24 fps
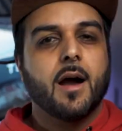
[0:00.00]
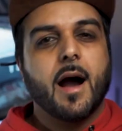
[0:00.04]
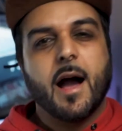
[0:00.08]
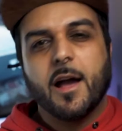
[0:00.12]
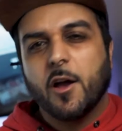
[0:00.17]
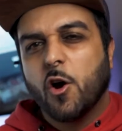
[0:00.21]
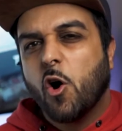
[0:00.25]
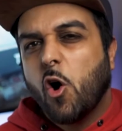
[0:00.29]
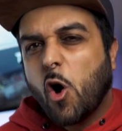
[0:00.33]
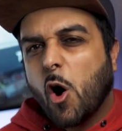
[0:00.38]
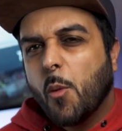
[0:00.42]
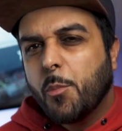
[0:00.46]
I
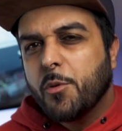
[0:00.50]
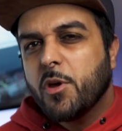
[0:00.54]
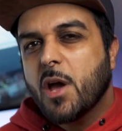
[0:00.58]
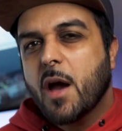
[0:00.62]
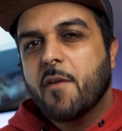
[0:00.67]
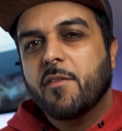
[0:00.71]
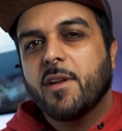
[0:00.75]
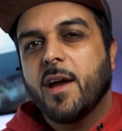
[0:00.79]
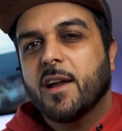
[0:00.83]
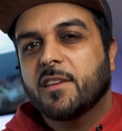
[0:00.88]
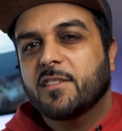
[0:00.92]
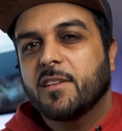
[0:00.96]
hope you
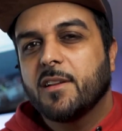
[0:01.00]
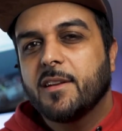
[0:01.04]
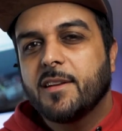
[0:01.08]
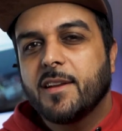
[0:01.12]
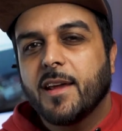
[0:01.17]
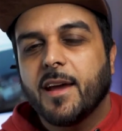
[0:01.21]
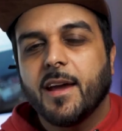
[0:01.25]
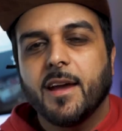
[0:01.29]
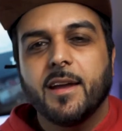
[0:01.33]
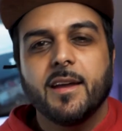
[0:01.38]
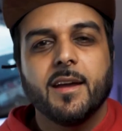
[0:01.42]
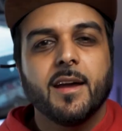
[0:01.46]
have an excellent
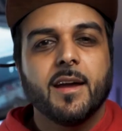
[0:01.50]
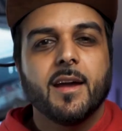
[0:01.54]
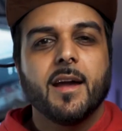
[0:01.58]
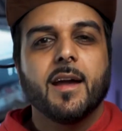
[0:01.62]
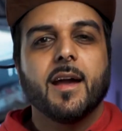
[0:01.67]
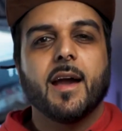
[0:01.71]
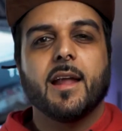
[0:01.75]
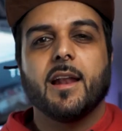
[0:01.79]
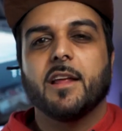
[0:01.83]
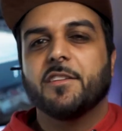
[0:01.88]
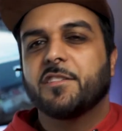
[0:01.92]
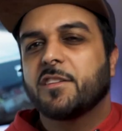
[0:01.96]
day,
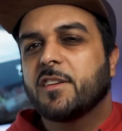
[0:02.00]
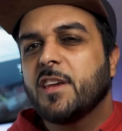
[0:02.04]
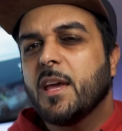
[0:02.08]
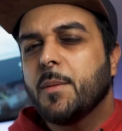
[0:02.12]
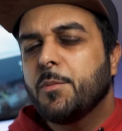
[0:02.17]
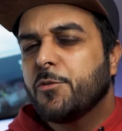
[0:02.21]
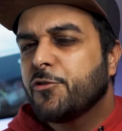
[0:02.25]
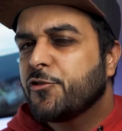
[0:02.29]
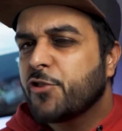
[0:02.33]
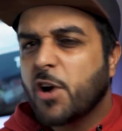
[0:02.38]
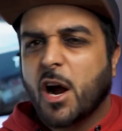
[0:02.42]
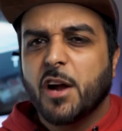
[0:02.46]
and let's
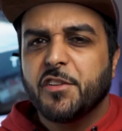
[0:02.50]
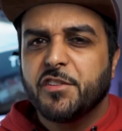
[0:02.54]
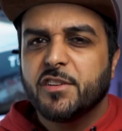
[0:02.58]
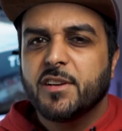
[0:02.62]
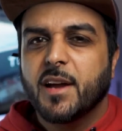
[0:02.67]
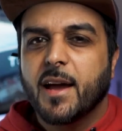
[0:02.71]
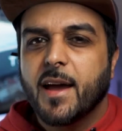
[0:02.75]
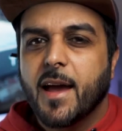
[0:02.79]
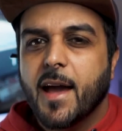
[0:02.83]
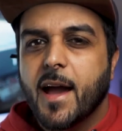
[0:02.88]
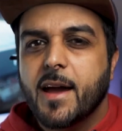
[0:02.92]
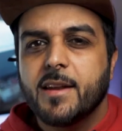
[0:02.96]
keep charging
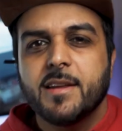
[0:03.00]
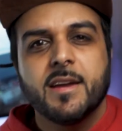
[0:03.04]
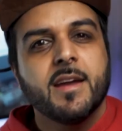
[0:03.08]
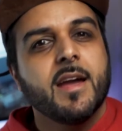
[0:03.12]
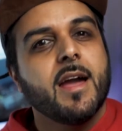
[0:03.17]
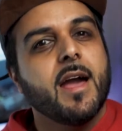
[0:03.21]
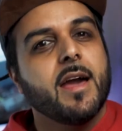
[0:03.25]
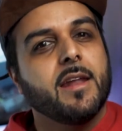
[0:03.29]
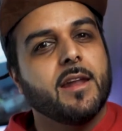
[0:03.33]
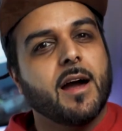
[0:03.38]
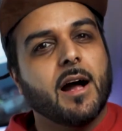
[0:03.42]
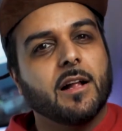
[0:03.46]
ahead,
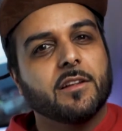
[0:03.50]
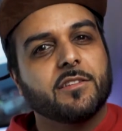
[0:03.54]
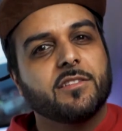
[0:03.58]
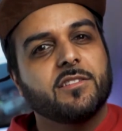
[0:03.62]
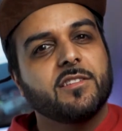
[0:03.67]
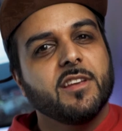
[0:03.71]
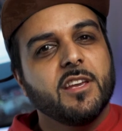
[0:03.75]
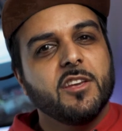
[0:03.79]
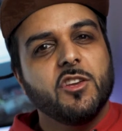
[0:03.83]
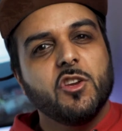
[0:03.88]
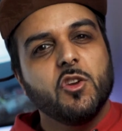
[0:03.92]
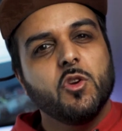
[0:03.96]
and I'll
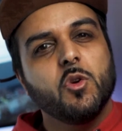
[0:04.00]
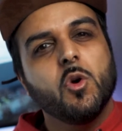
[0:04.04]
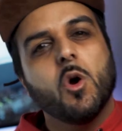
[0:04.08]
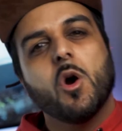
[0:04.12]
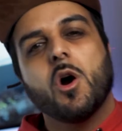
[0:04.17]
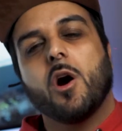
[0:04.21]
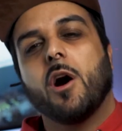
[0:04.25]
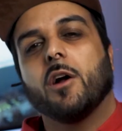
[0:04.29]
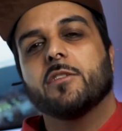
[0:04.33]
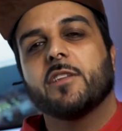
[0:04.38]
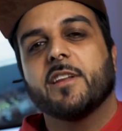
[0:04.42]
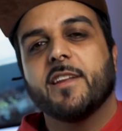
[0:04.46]
see you
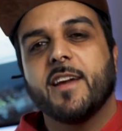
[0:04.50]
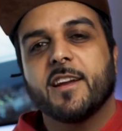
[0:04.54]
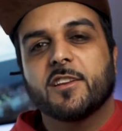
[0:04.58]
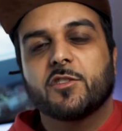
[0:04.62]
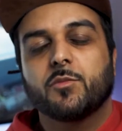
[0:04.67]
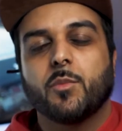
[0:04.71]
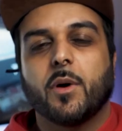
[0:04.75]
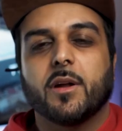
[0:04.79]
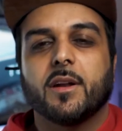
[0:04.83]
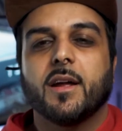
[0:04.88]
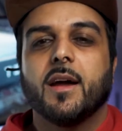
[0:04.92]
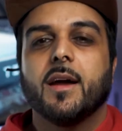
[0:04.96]
on the
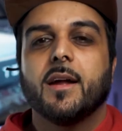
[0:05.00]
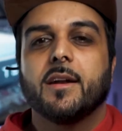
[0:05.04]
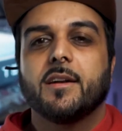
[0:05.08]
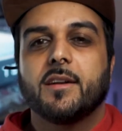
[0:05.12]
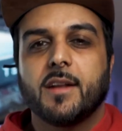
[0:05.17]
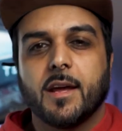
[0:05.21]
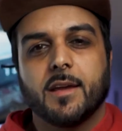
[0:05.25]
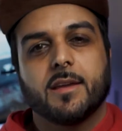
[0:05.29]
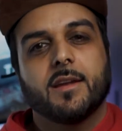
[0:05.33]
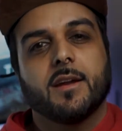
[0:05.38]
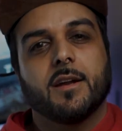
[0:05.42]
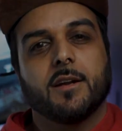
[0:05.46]
next one.
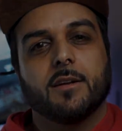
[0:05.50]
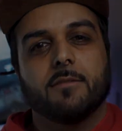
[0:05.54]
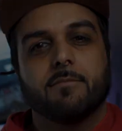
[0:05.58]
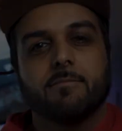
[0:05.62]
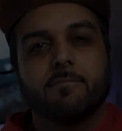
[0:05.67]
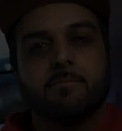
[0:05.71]
Take care.